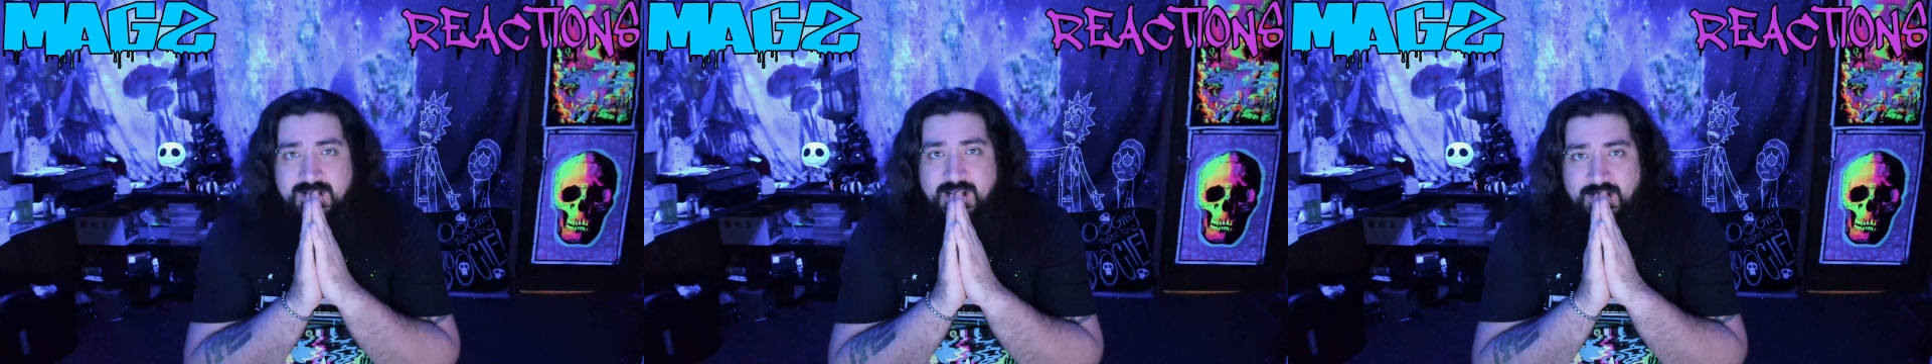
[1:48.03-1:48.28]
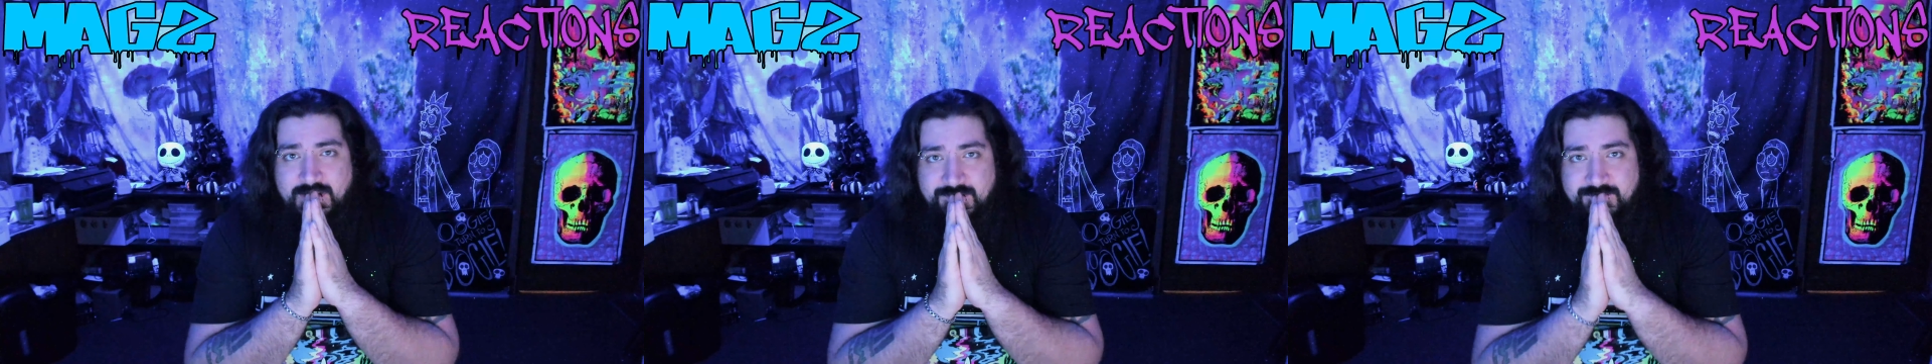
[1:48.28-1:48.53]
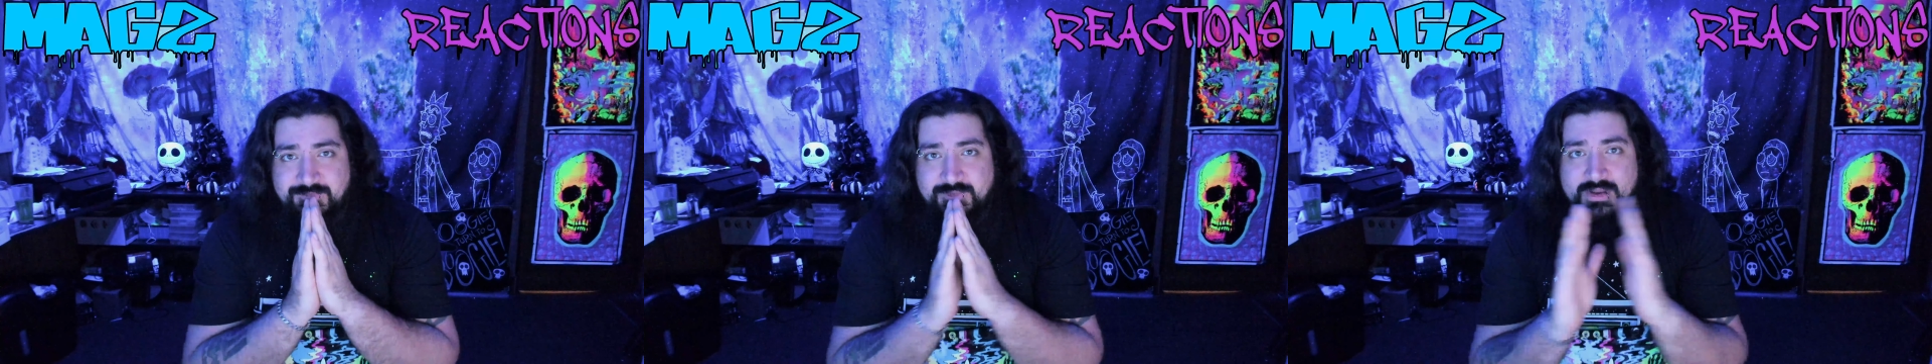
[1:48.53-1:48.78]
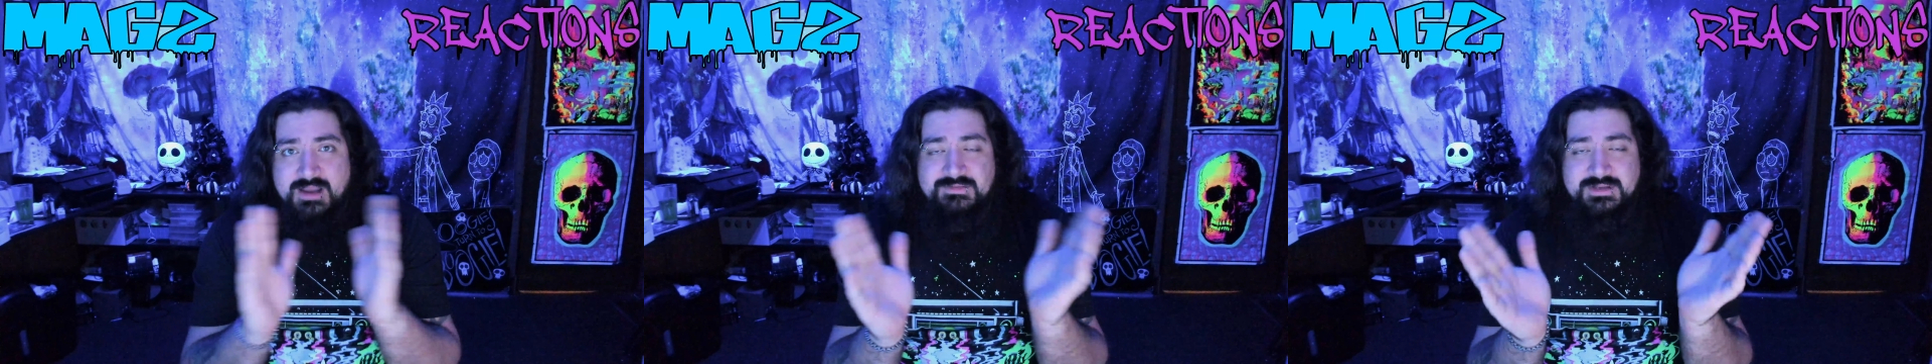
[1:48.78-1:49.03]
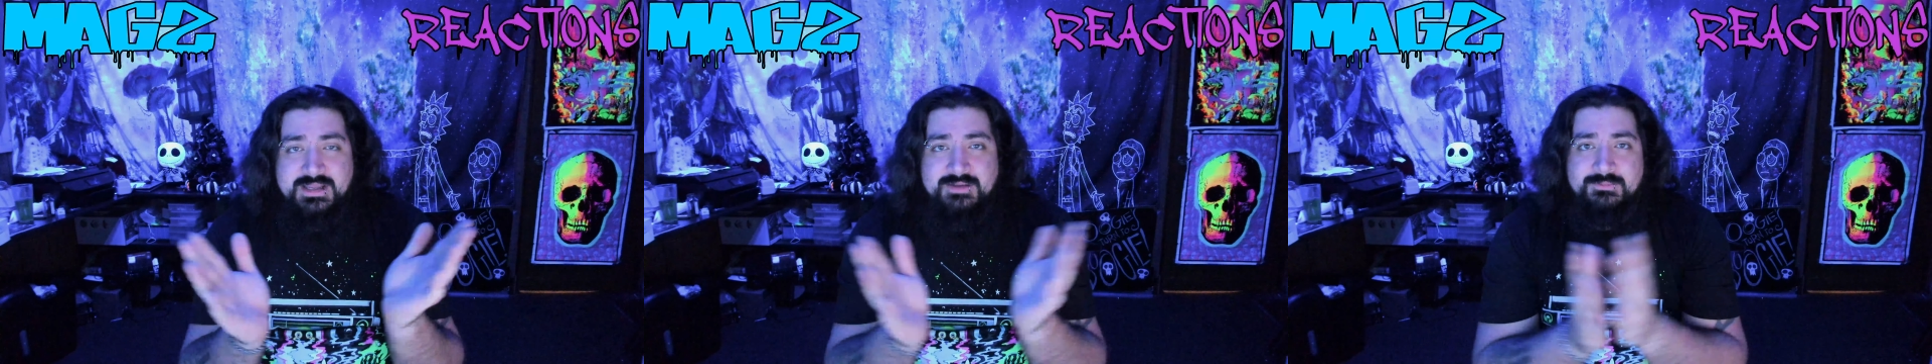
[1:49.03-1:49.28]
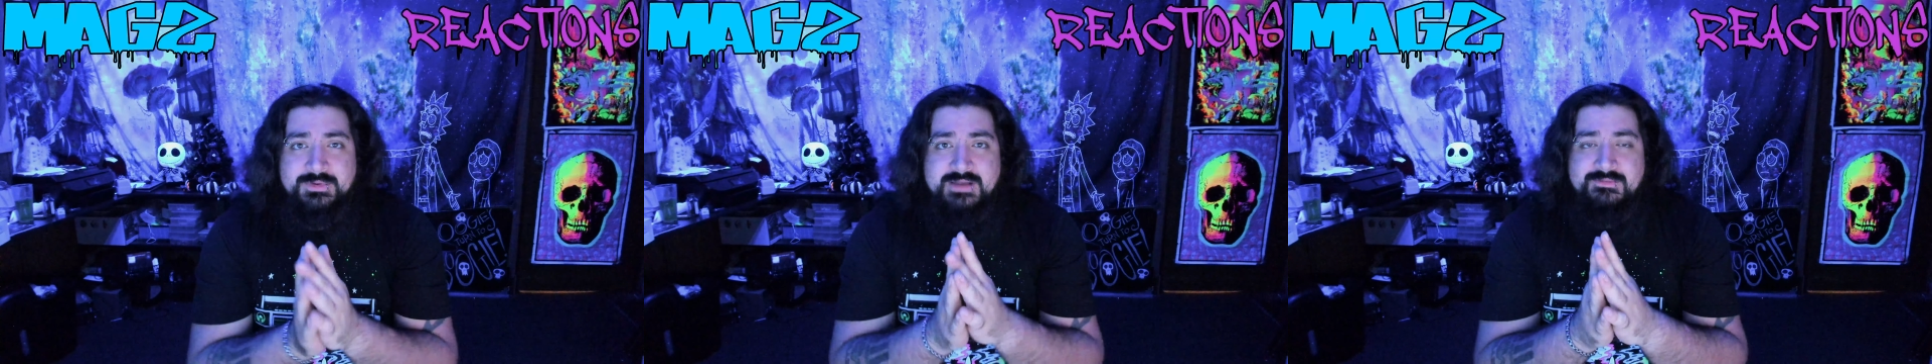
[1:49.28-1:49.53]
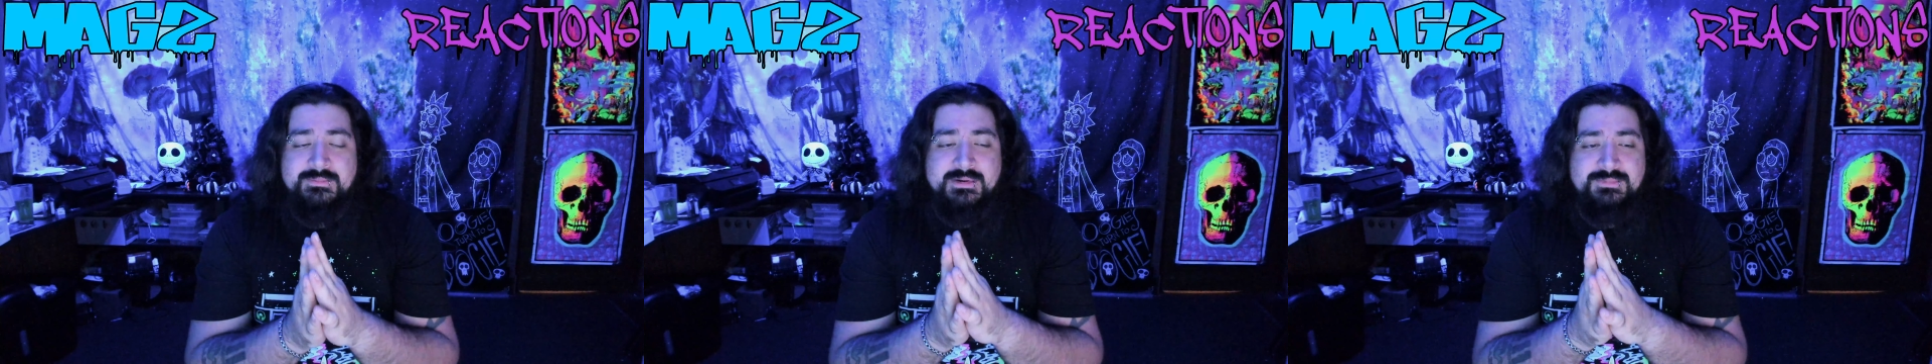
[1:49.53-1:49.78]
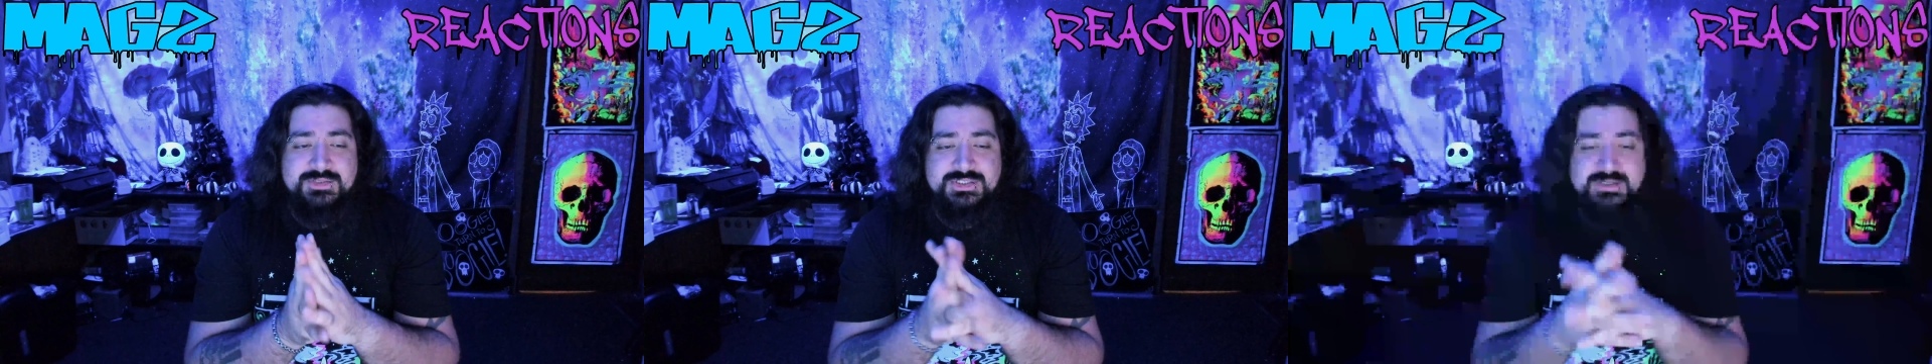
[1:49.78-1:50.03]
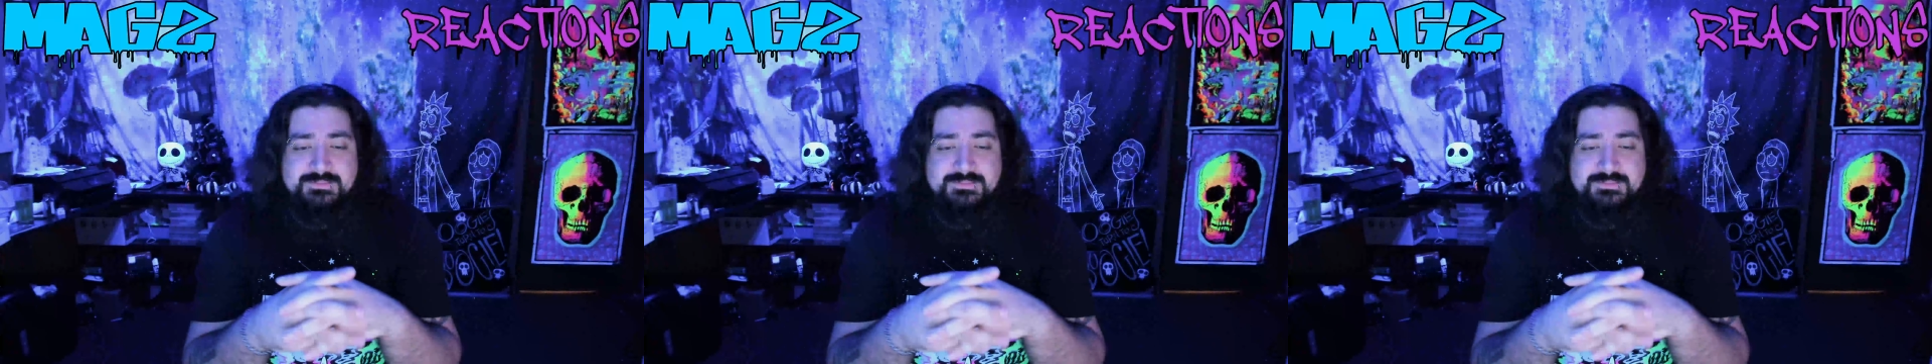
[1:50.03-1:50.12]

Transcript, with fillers: If you haven't yet, we have a membership.